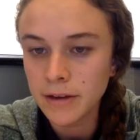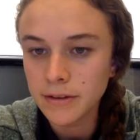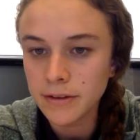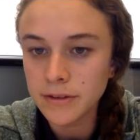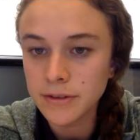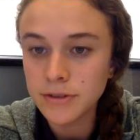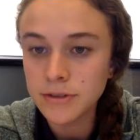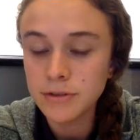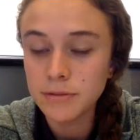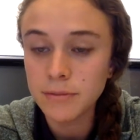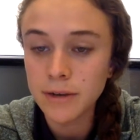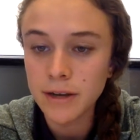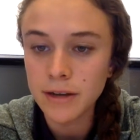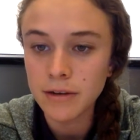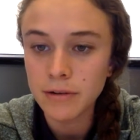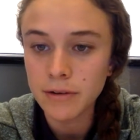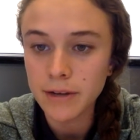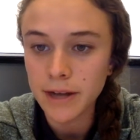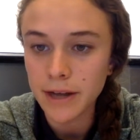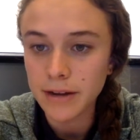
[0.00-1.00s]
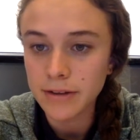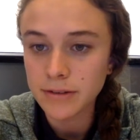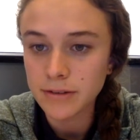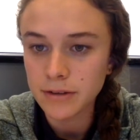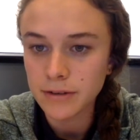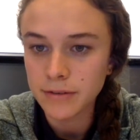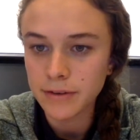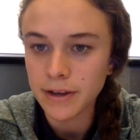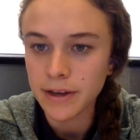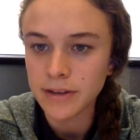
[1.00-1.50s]
The two main organic
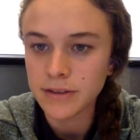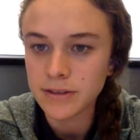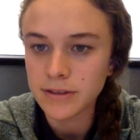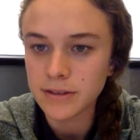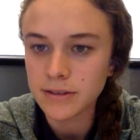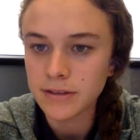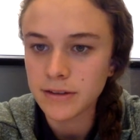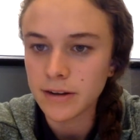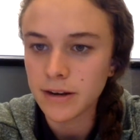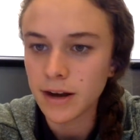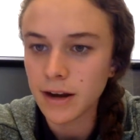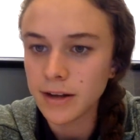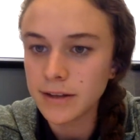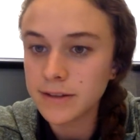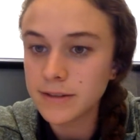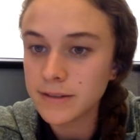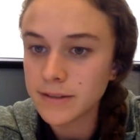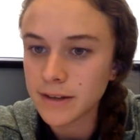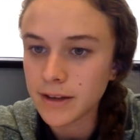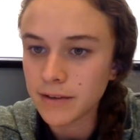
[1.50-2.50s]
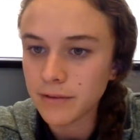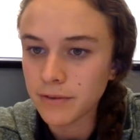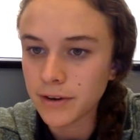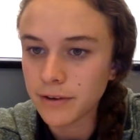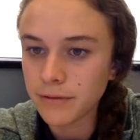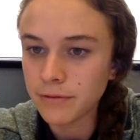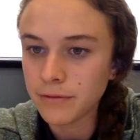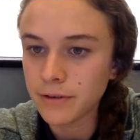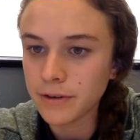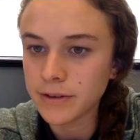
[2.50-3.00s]
certifications are UTZ and
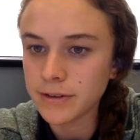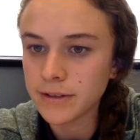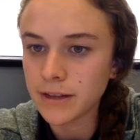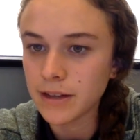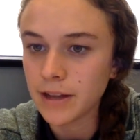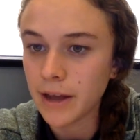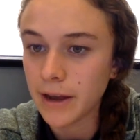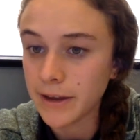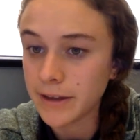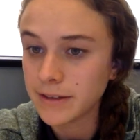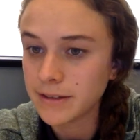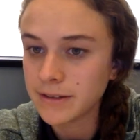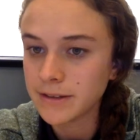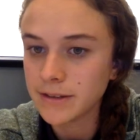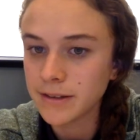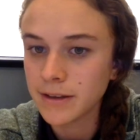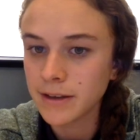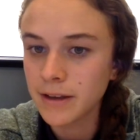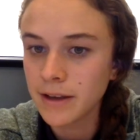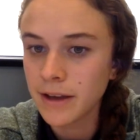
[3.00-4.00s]
Rainforest Alliance,